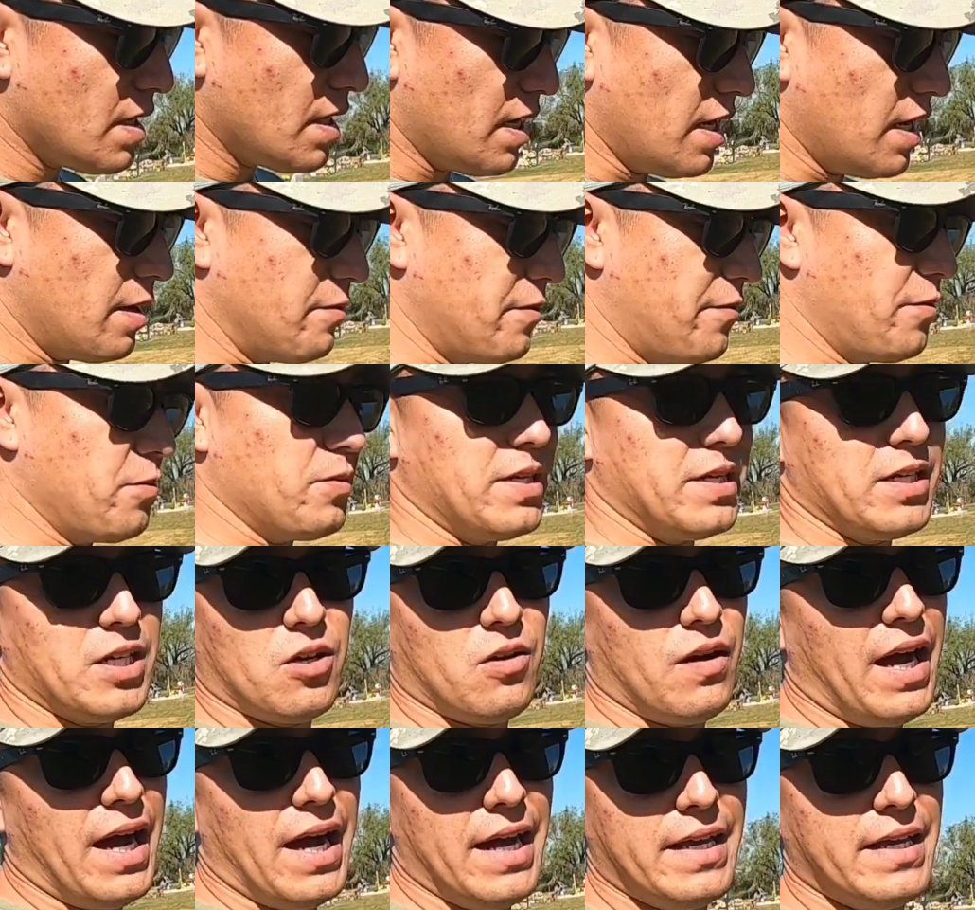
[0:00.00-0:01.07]
If you want to go
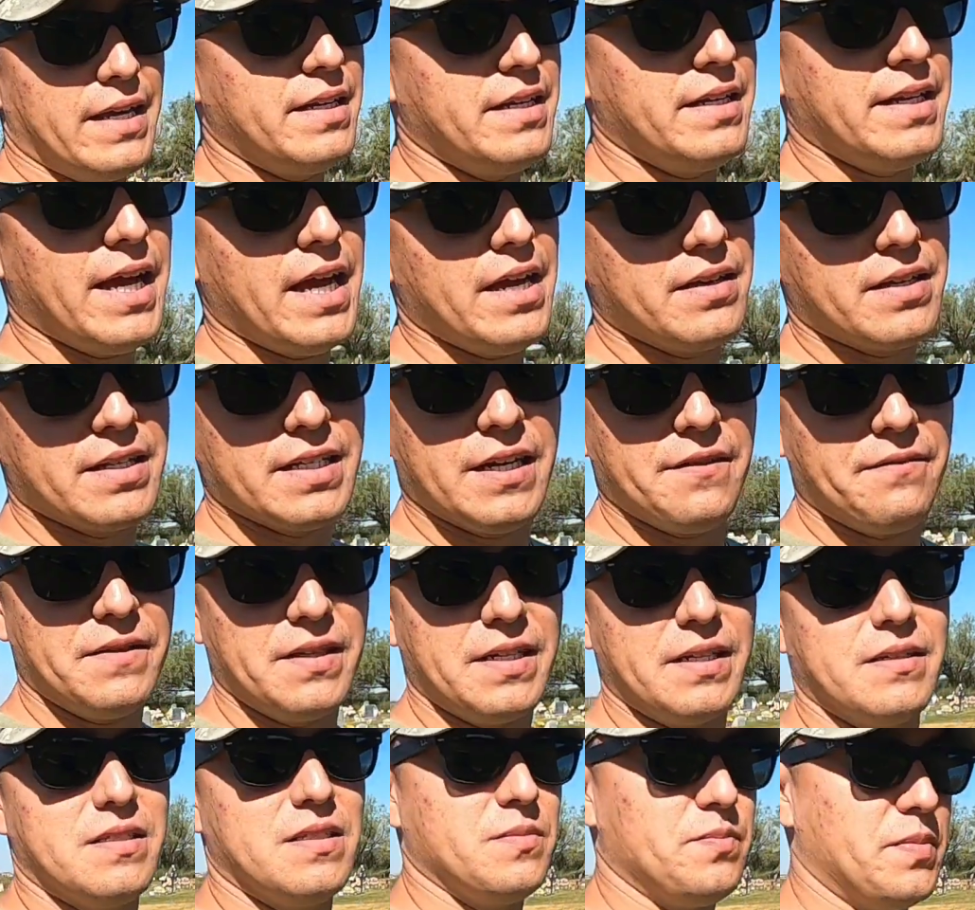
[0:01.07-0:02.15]
high end, yeah, you can definitely
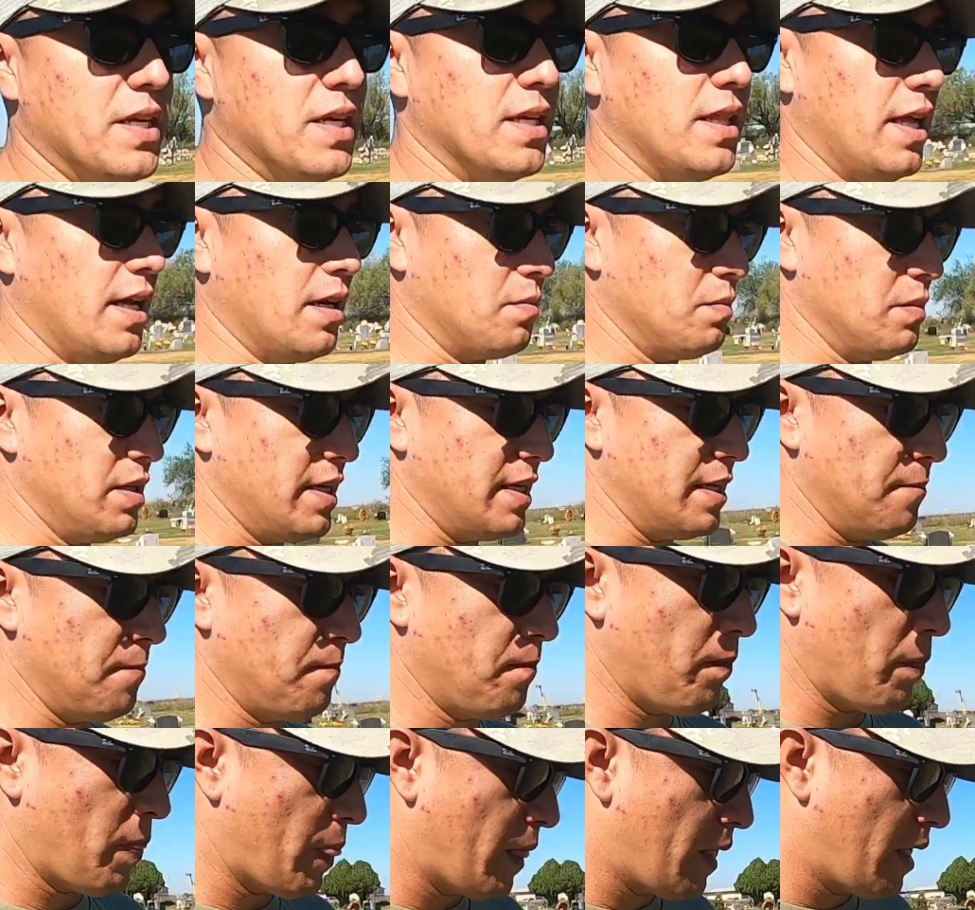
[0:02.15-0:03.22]
spend a lot of money.
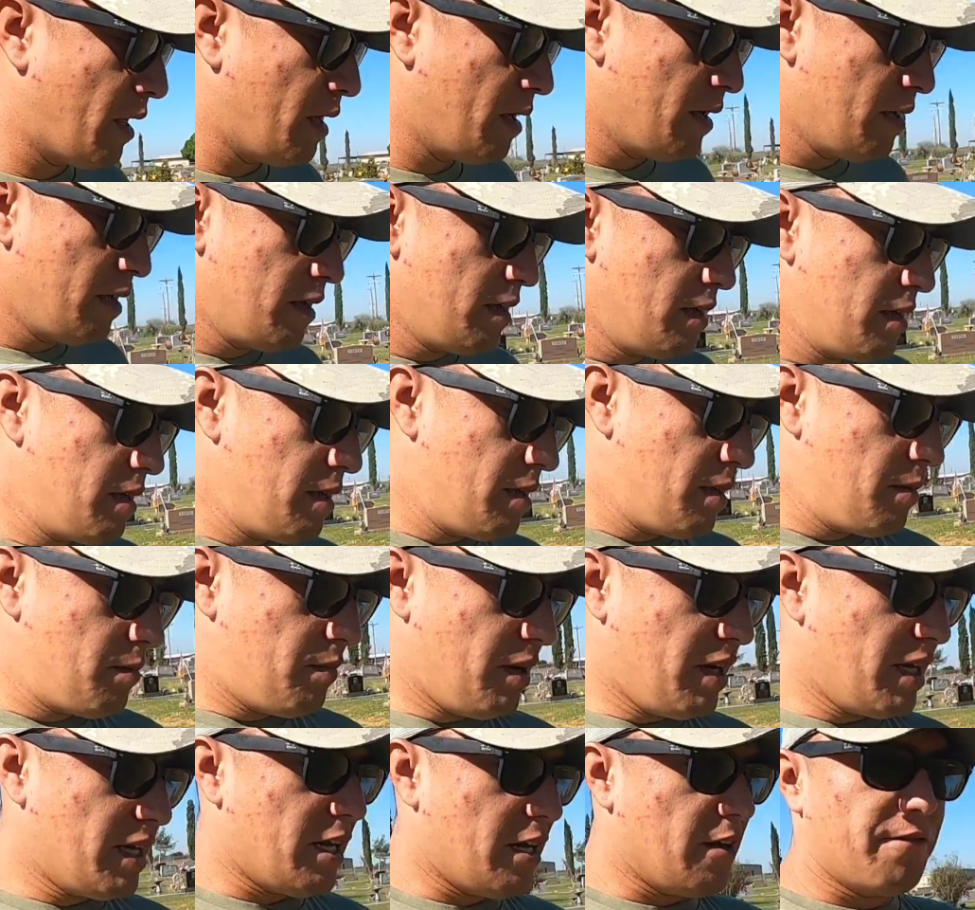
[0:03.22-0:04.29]

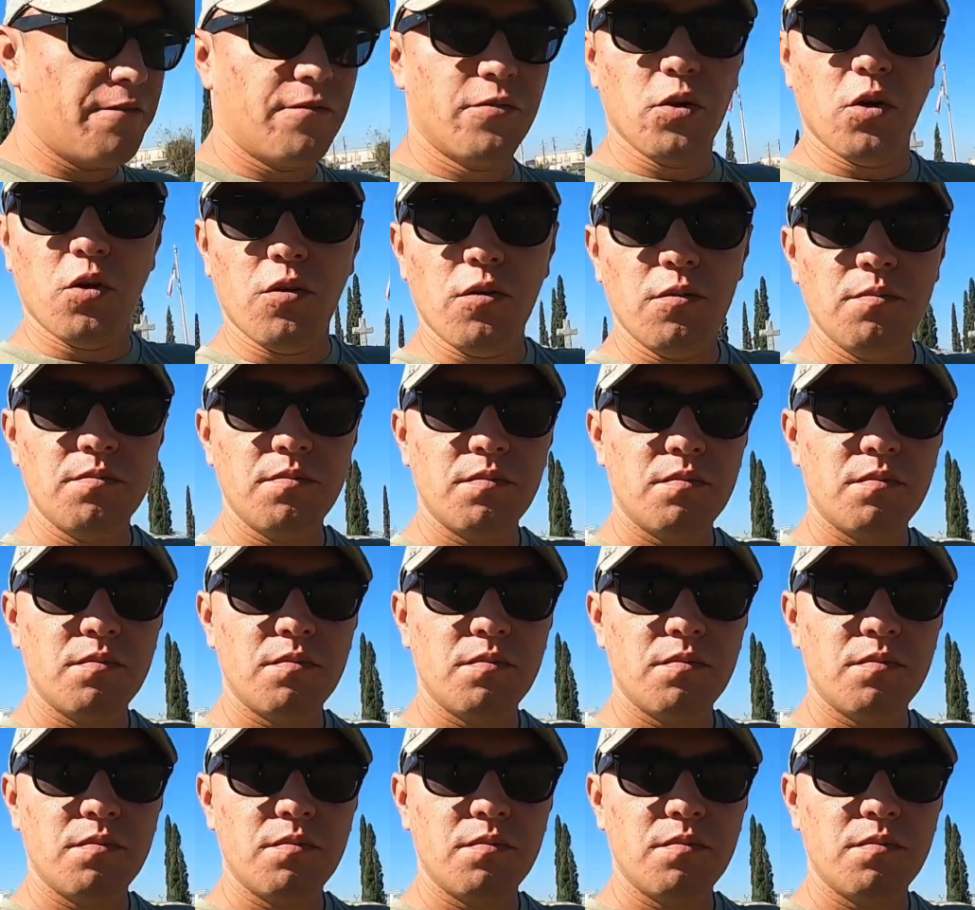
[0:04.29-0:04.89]
But fuel